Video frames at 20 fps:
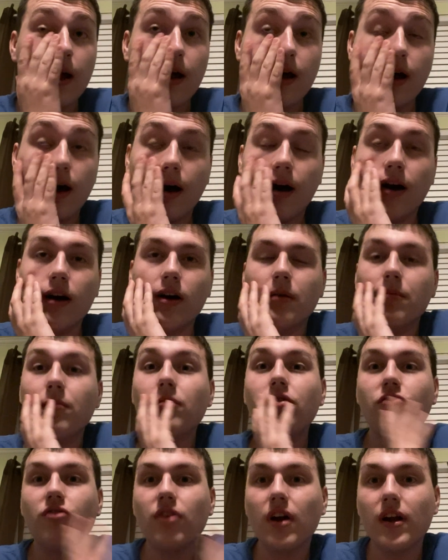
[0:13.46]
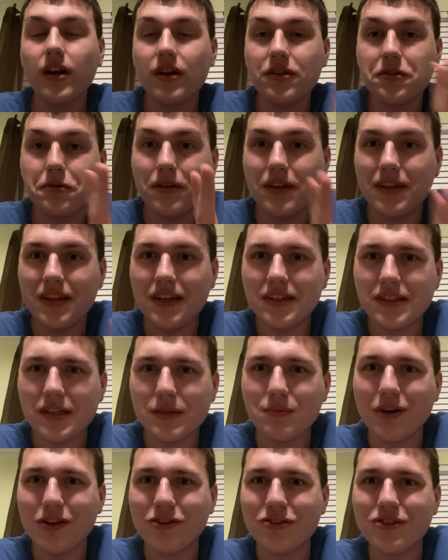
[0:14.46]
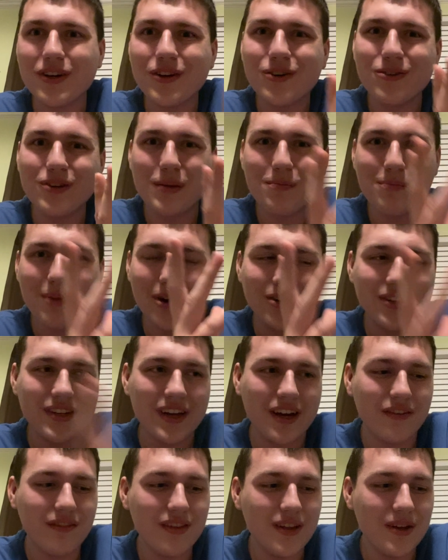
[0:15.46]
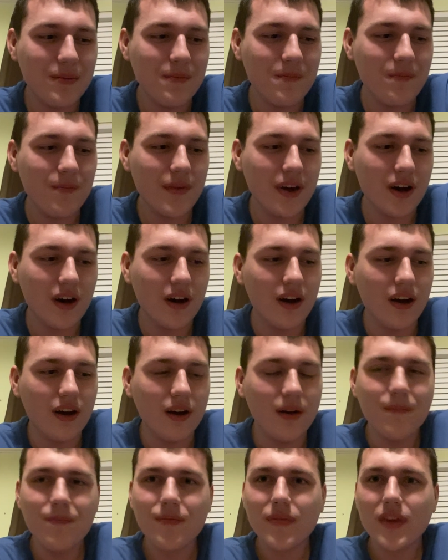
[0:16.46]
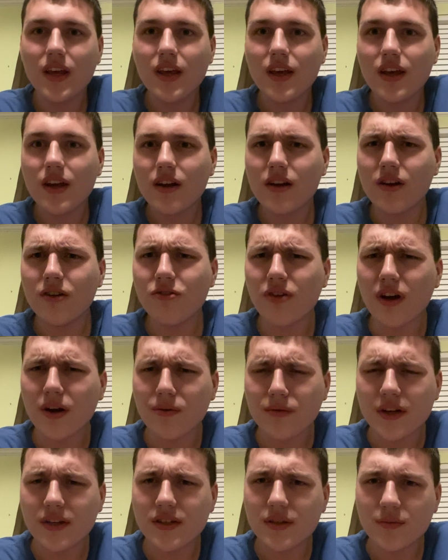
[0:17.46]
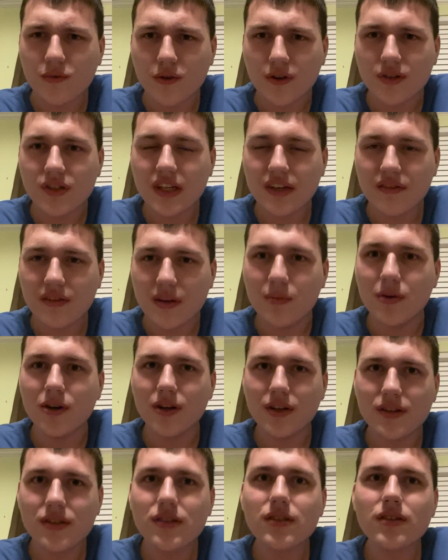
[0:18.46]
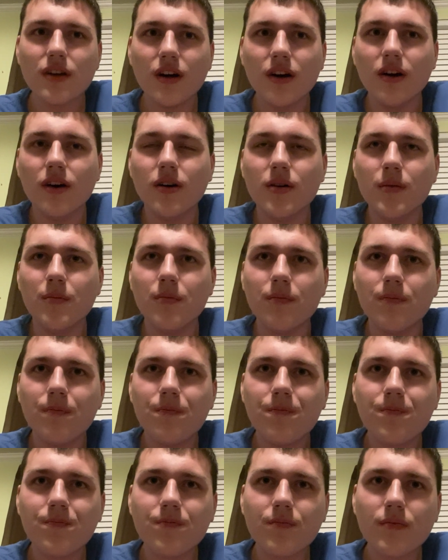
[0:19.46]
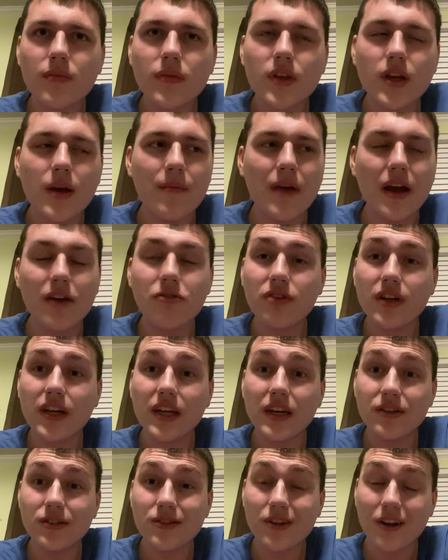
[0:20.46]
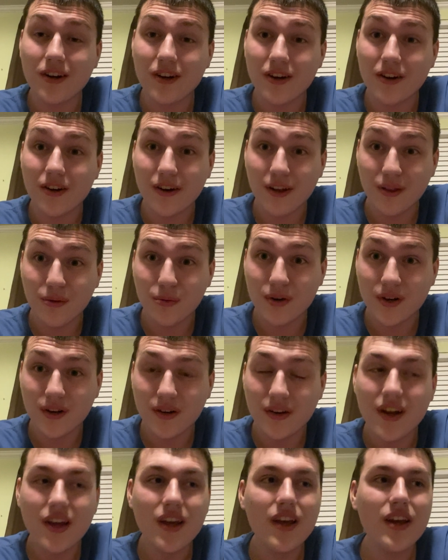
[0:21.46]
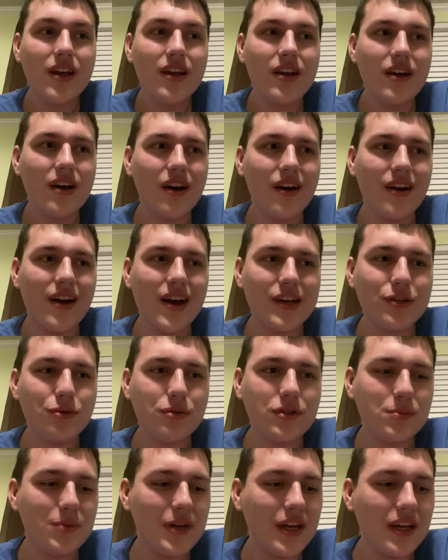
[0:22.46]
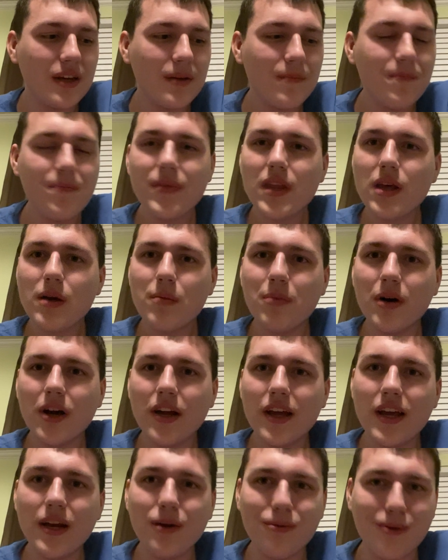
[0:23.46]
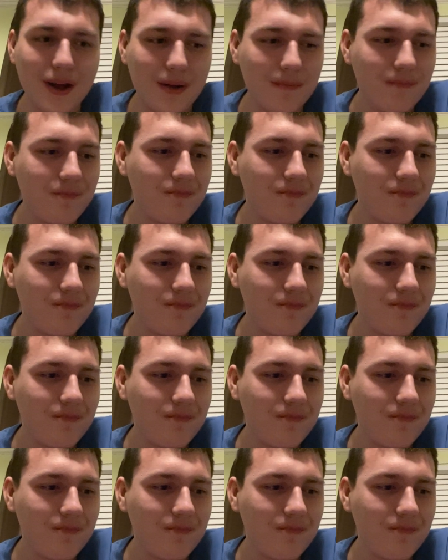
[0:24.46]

try not to read these as much so I don't get burnt out of them. Gonna try to read some more TV books. I'm actually getting started on another one as we speak. But anyway,